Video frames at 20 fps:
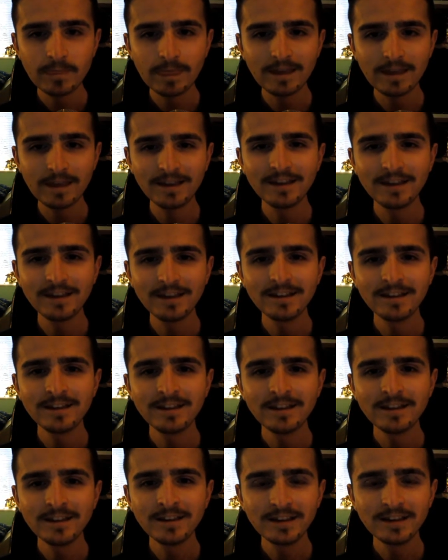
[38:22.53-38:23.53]

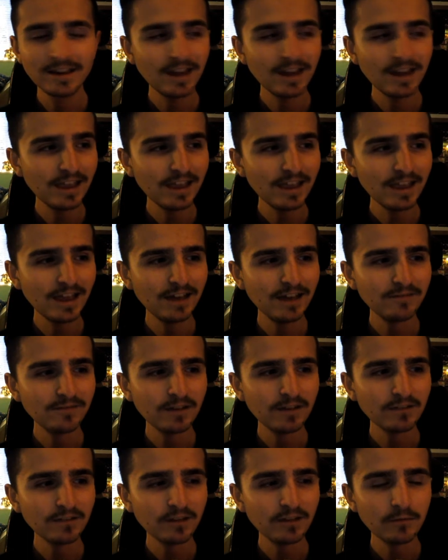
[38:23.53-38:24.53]
And I
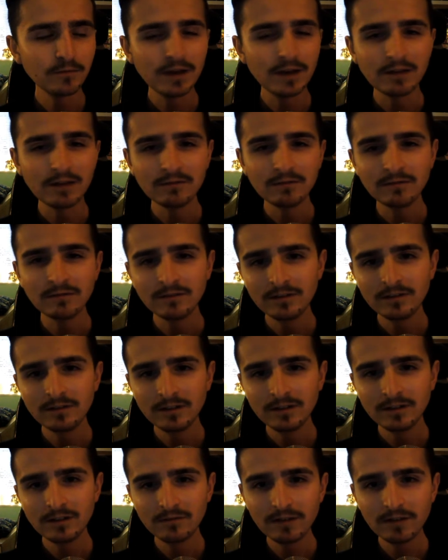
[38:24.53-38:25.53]
was like, wow,
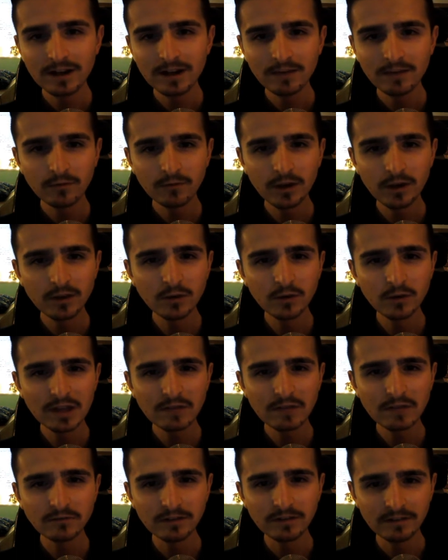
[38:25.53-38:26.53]
really? I thought I annoyed
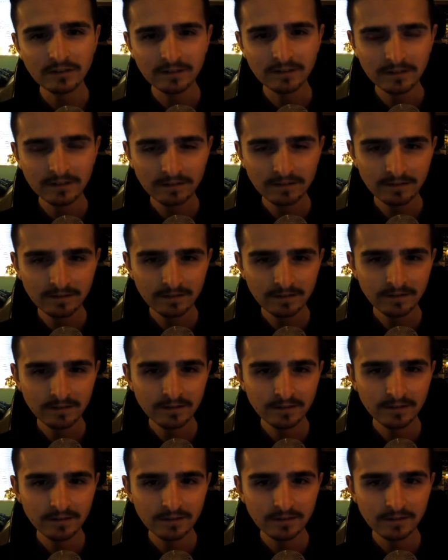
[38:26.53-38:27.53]
everyone.
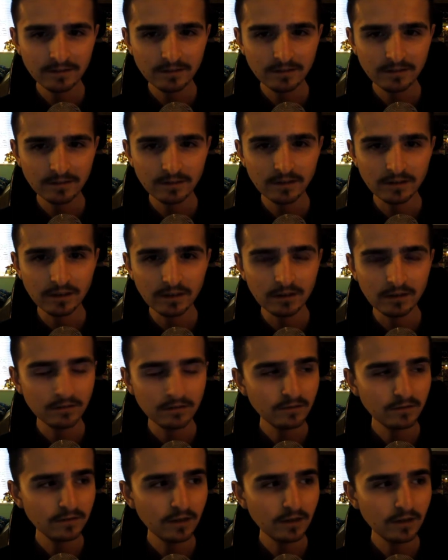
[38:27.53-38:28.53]
You know,
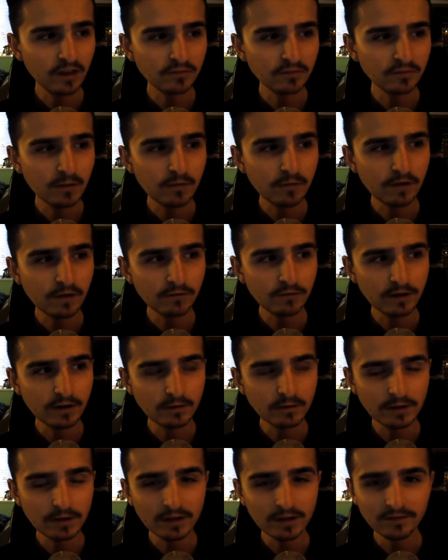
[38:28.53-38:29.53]
ask my brother or
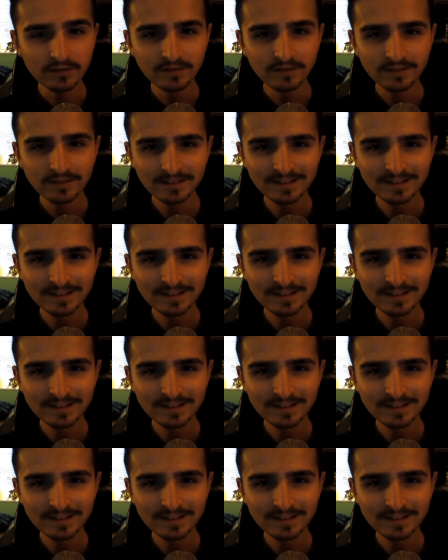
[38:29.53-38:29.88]
anyone else.